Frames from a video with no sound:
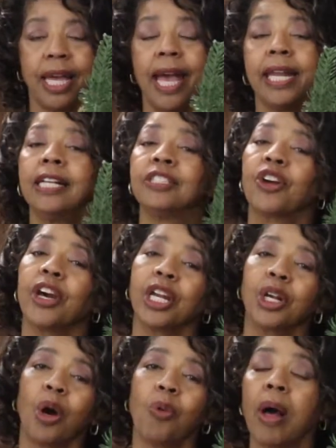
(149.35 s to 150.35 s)
And it's going
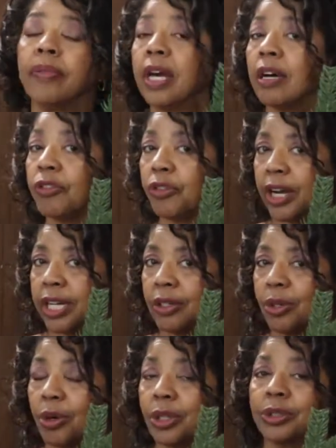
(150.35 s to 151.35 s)
to go on the front
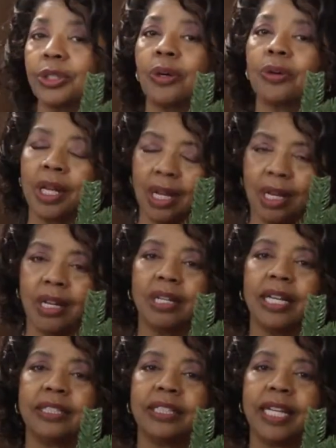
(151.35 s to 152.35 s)
door, so
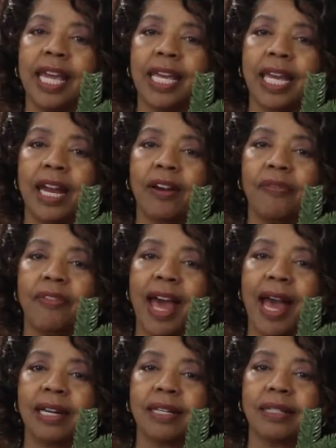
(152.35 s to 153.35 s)
let's take care of
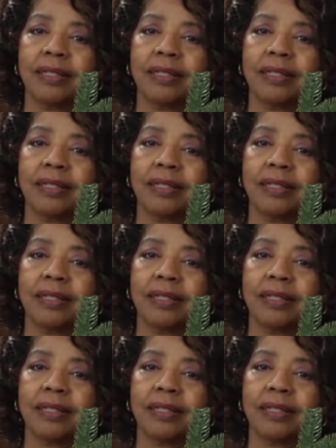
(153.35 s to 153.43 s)
that.